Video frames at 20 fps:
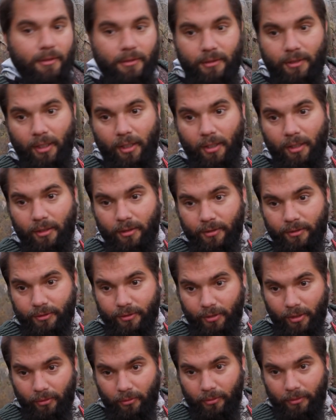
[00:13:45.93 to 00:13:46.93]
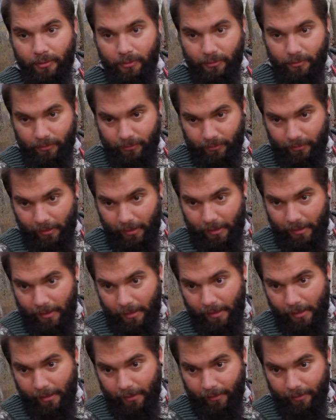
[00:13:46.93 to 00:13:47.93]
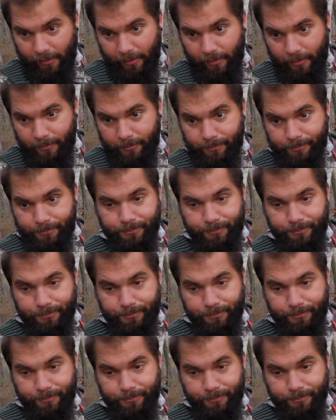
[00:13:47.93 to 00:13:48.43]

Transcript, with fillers: Duck hunters going in and out of here.